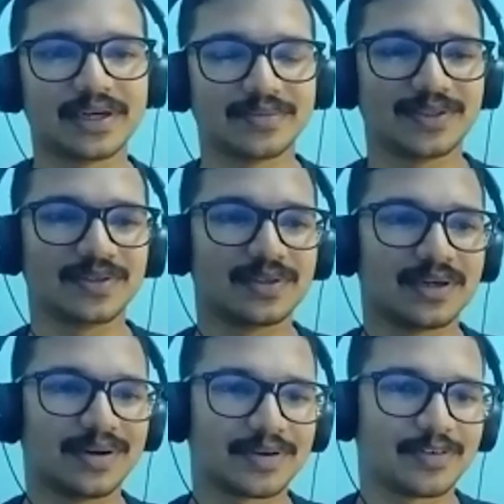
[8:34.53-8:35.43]
comes to
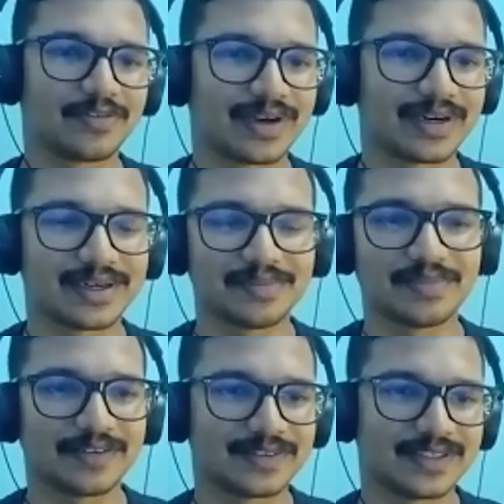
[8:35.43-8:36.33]
your upcoming fight at
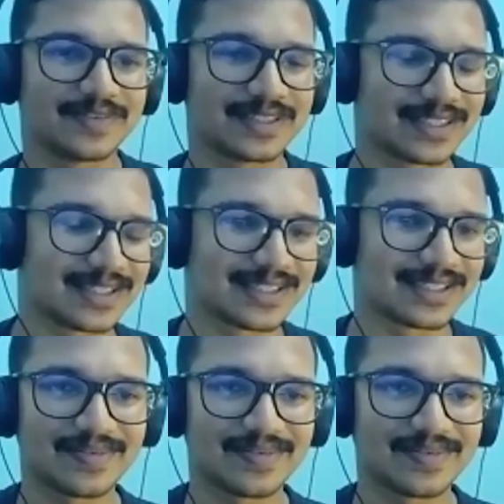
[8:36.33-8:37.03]
Brave CF 66?